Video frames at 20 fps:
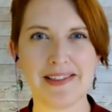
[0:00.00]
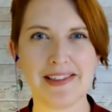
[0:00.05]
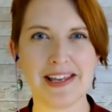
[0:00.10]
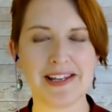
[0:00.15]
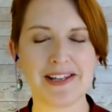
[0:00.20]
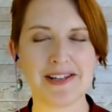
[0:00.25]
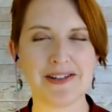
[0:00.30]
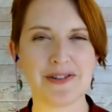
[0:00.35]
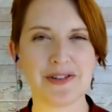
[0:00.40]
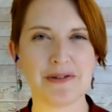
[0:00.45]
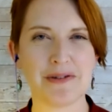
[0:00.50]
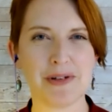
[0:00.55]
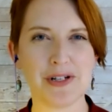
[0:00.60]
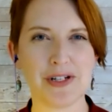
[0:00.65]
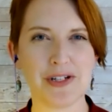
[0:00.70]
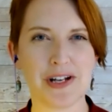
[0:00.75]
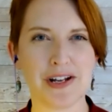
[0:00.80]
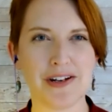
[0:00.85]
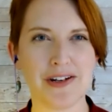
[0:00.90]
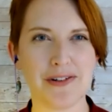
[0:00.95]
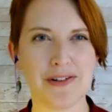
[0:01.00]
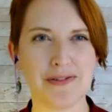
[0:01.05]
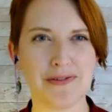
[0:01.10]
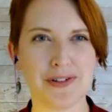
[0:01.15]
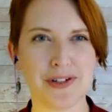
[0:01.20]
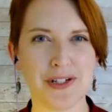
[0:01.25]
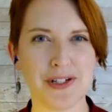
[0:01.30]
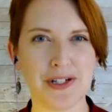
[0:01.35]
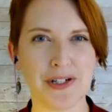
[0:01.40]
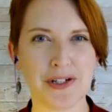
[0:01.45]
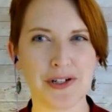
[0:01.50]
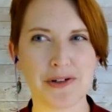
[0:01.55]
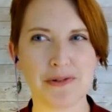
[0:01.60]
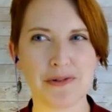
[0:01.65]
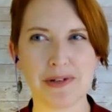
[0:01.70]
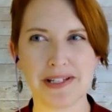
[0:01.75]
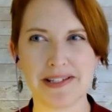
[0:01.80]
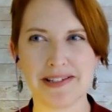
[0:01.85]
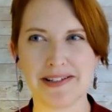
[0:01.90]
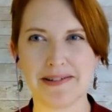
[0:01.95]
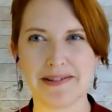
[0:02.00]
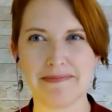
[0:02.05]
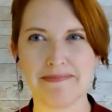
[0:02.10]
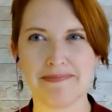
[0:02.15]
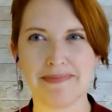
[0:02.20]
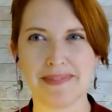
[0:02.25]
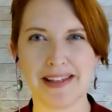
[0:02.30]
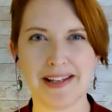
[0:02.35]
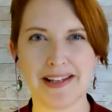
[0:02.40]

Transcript: Thank you so much, Tonda, for your wisdom